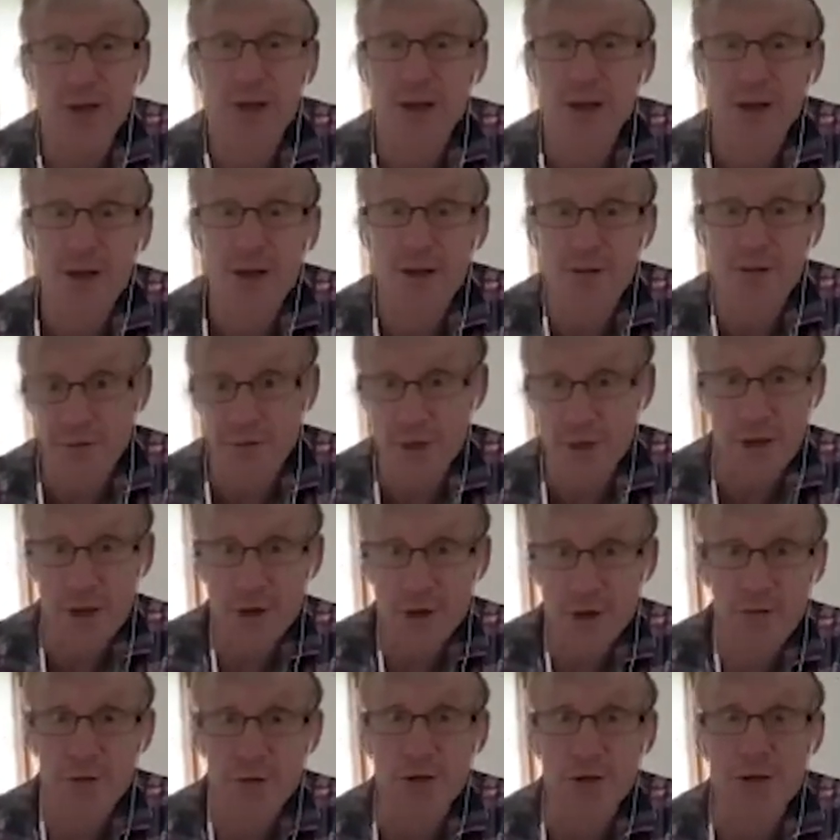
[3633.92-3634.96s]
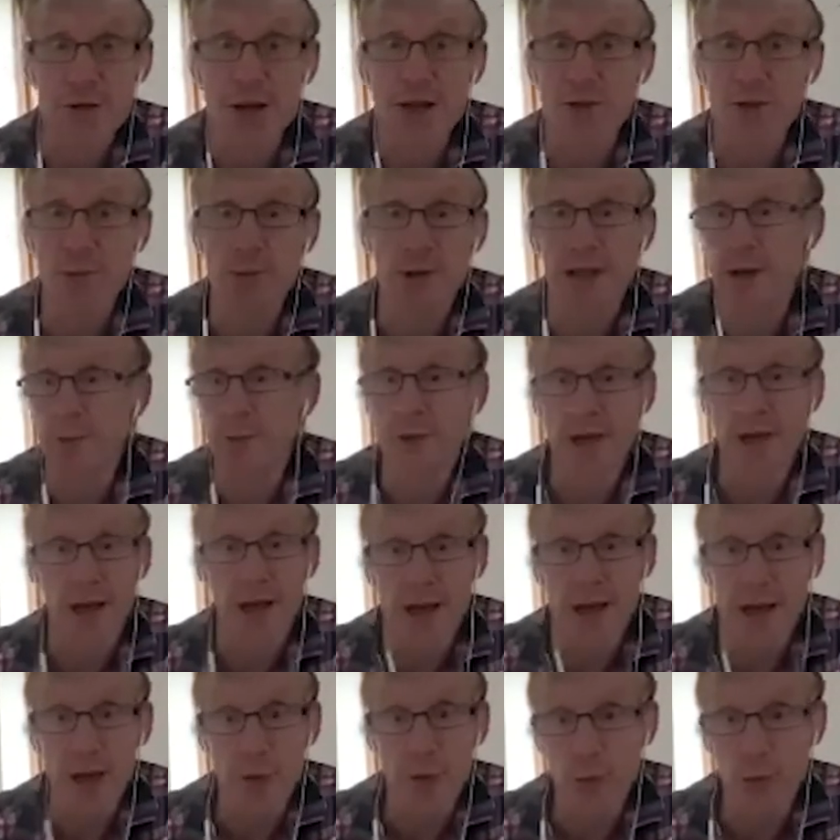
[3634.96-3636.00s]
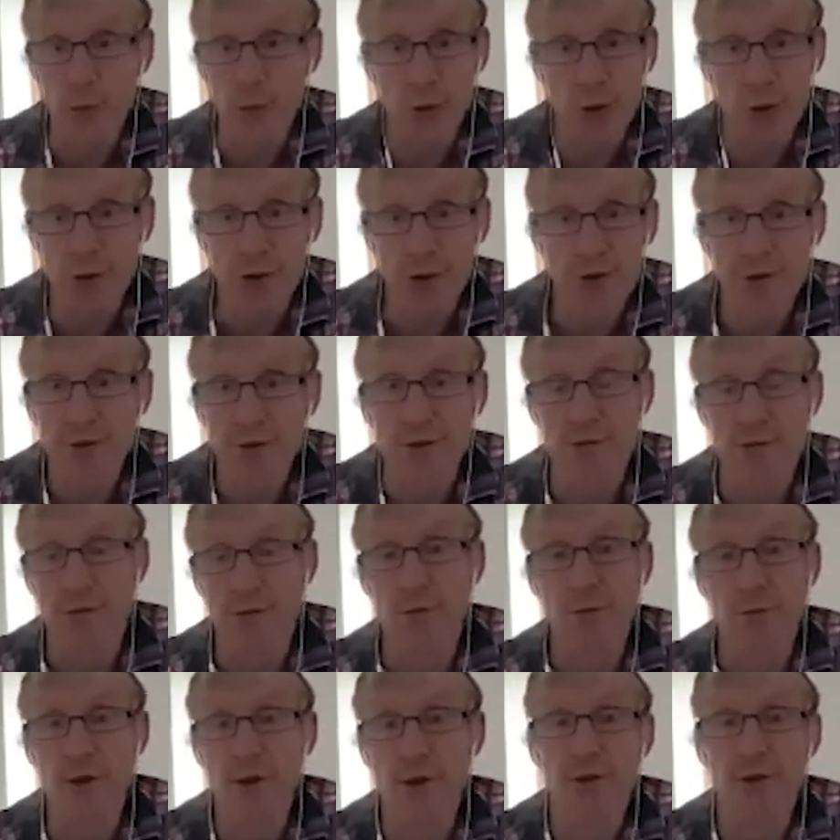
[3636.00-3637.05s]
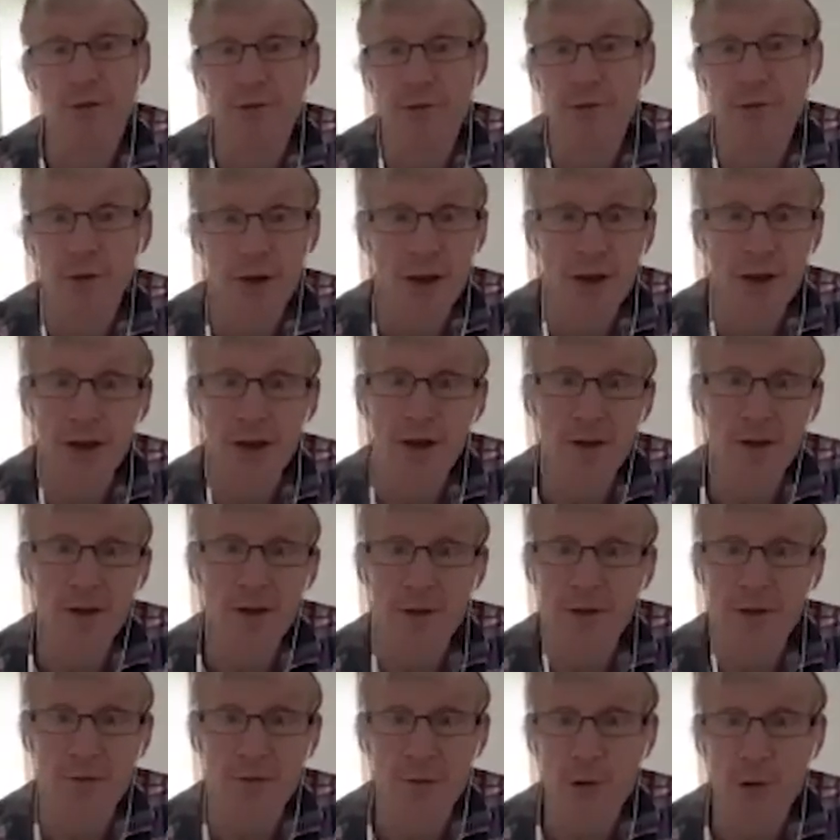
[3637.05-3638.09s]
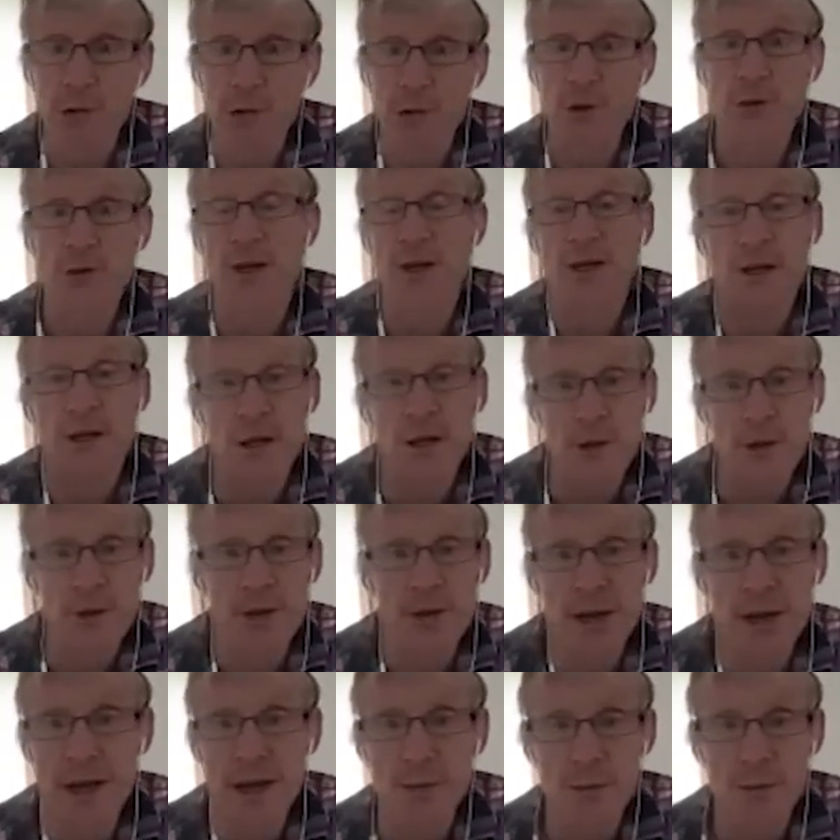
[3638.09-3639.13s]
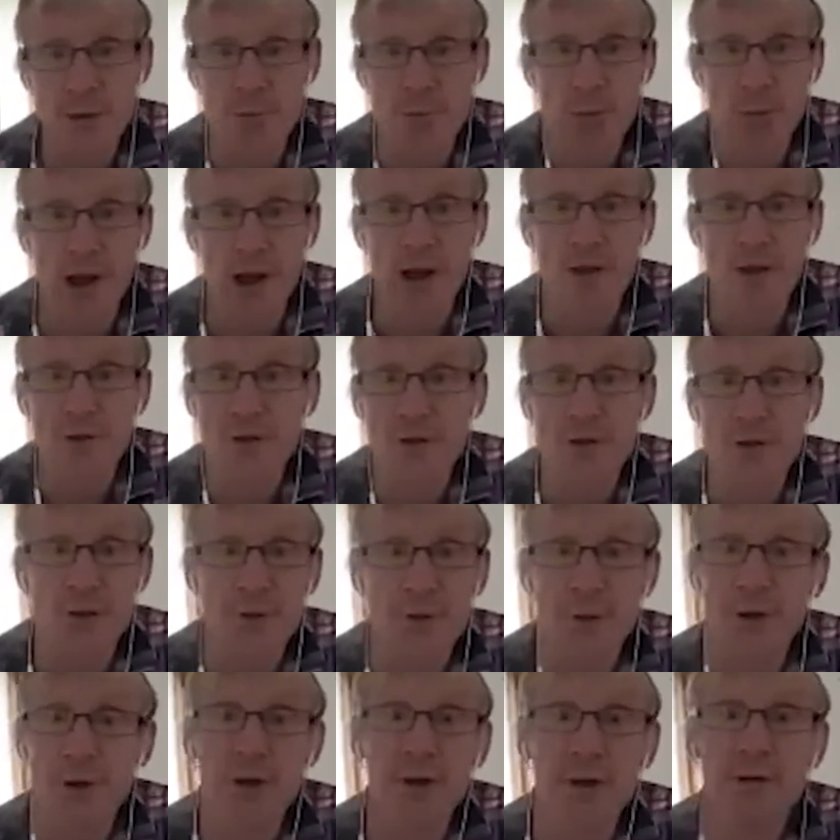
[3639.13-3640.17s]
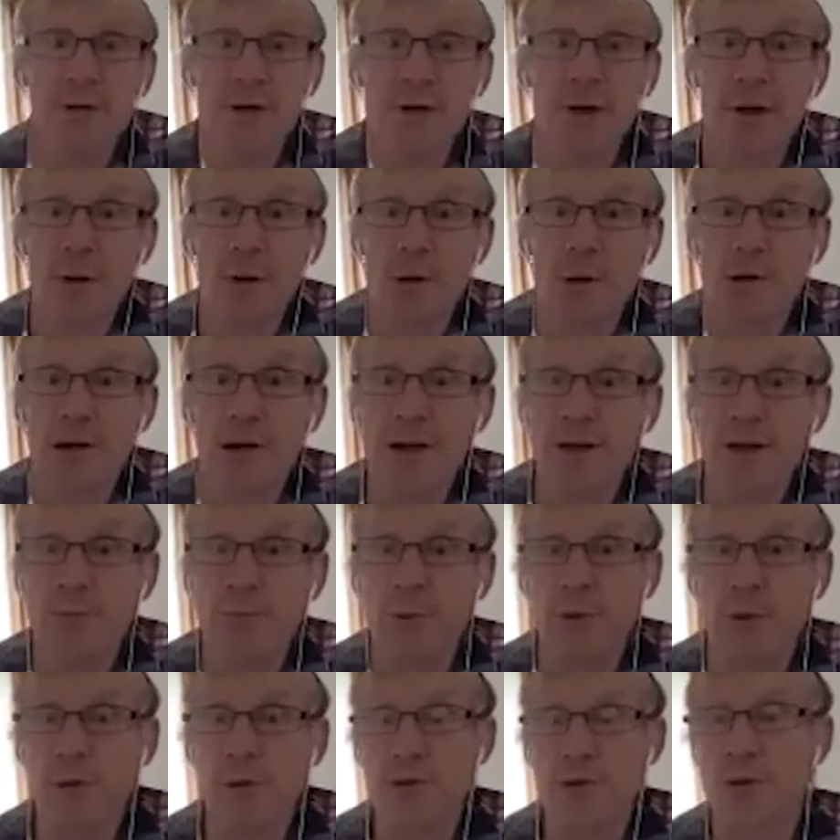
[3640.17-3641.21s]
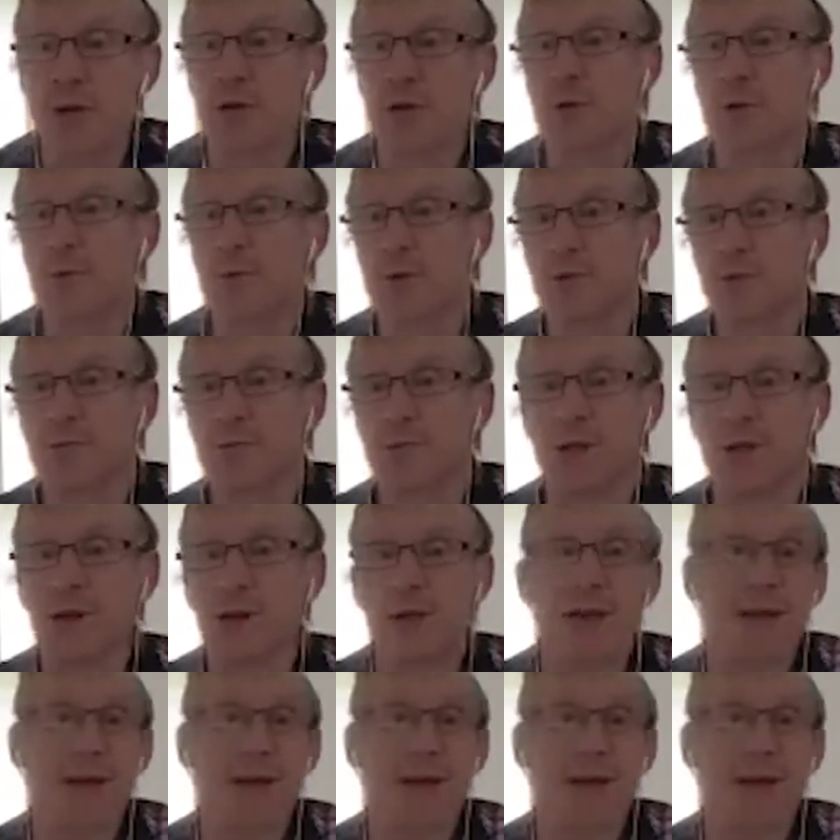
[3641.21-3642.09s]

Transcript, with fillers: the table. They would collect wood from the forest. They knew the names of plants that were edible. So there was a real.